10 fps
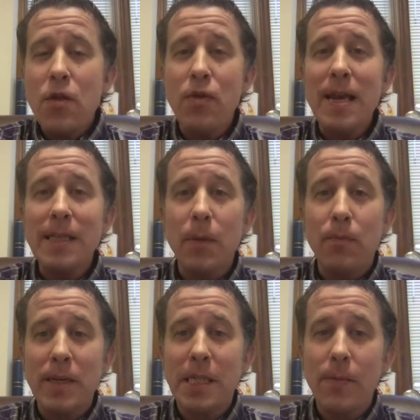These
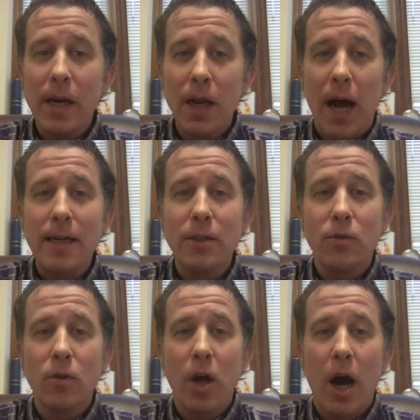
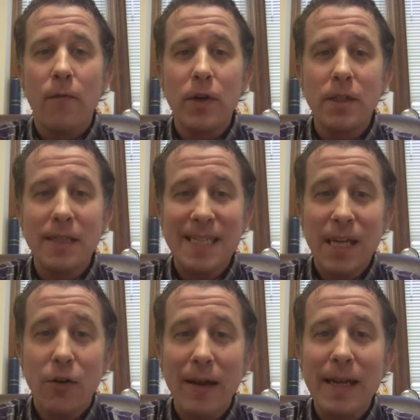epistemological
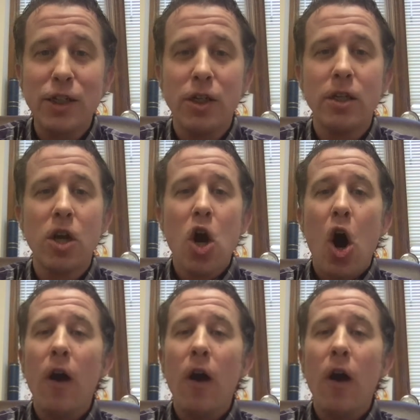considerations